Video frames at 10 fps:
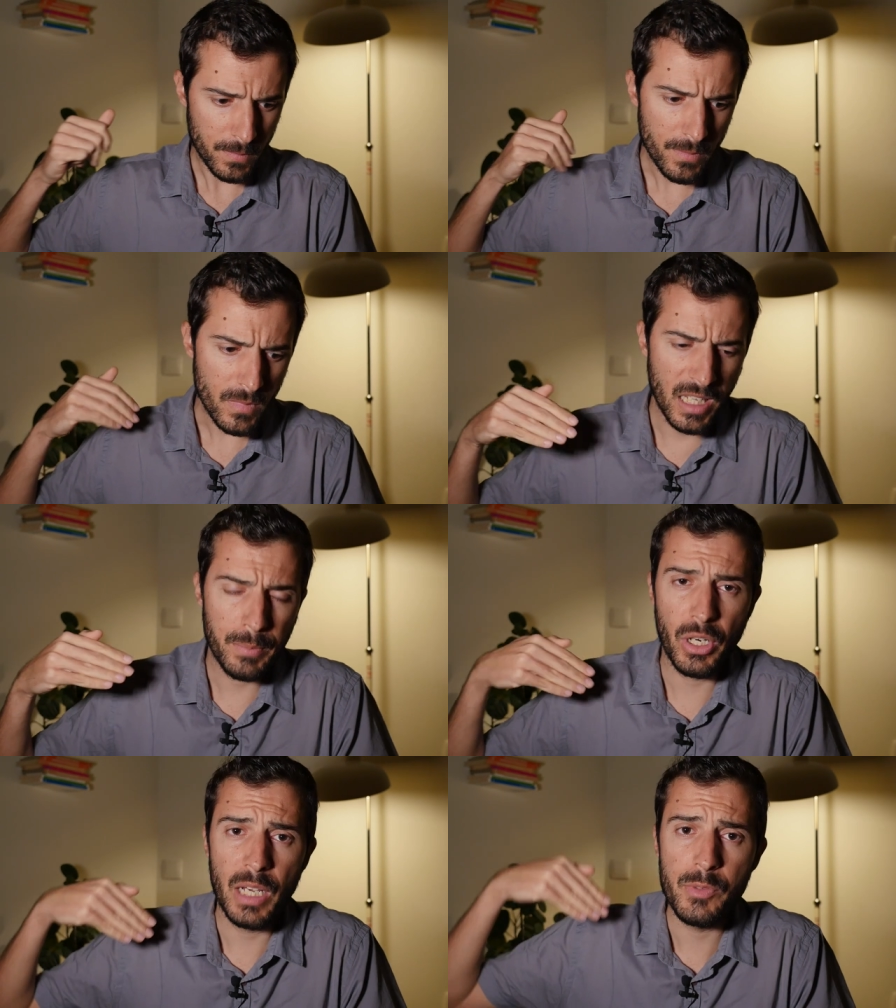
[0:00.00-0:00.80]
and
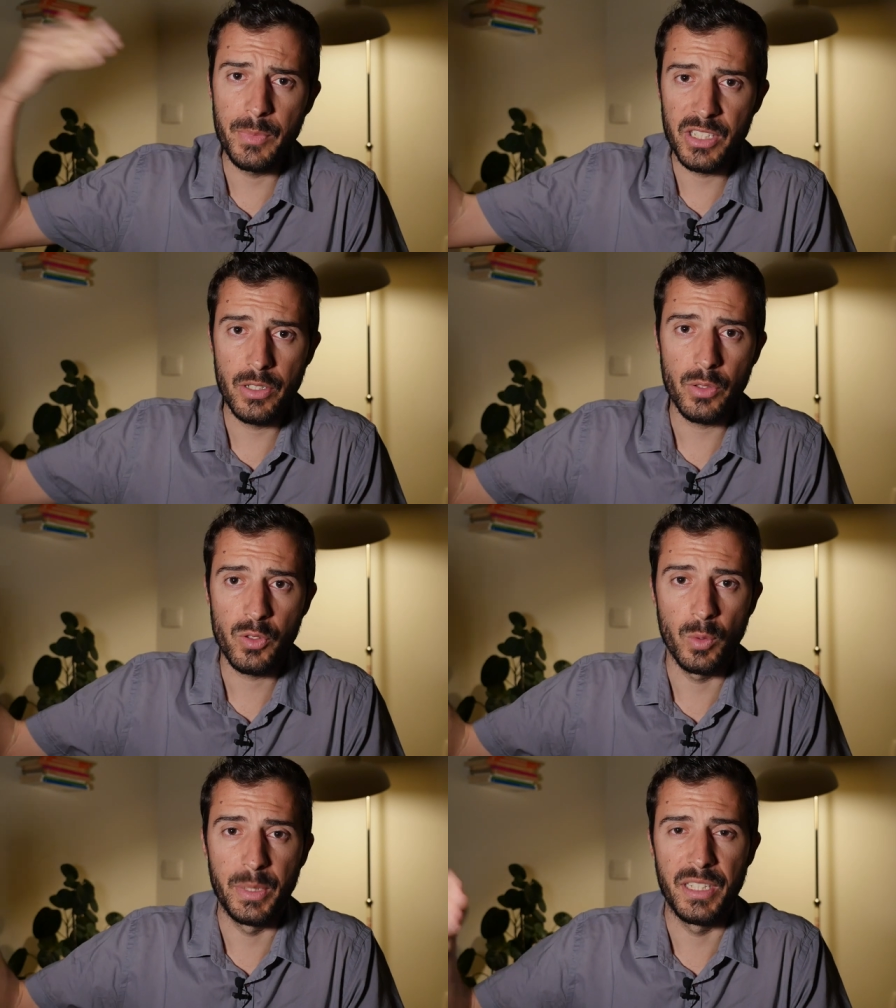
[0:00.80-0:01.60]
perhaps the materials will be
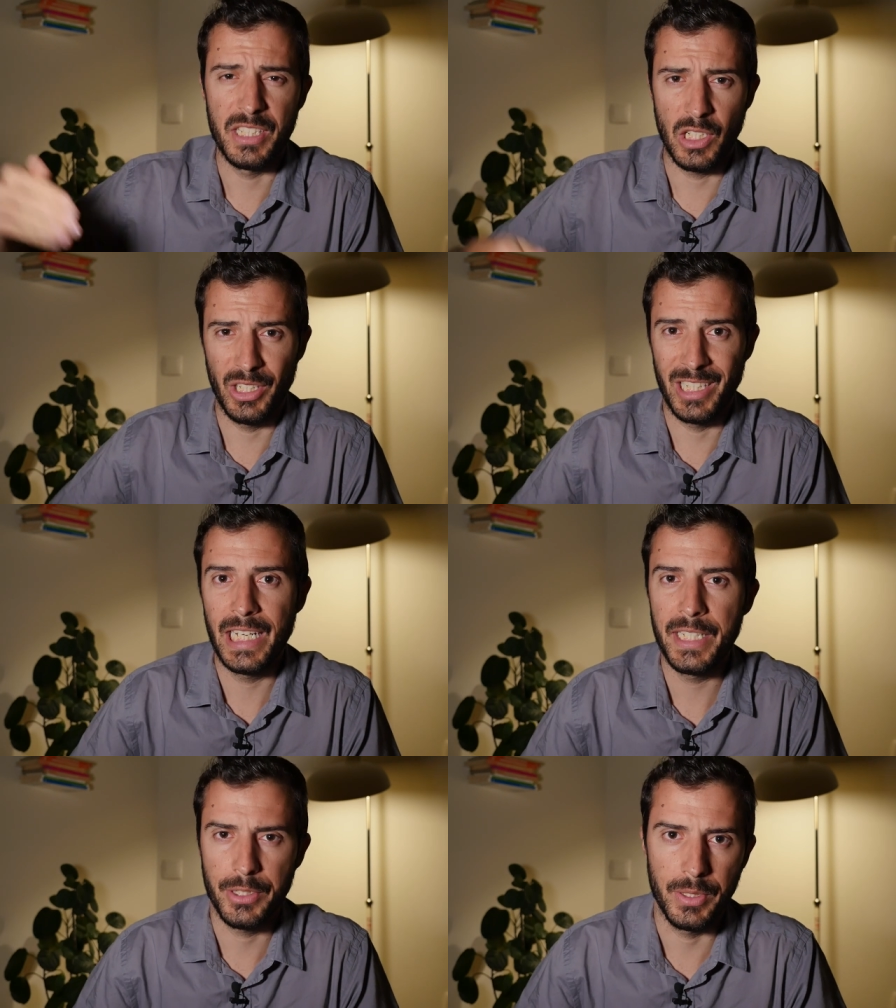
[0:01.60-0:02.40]
discarded later.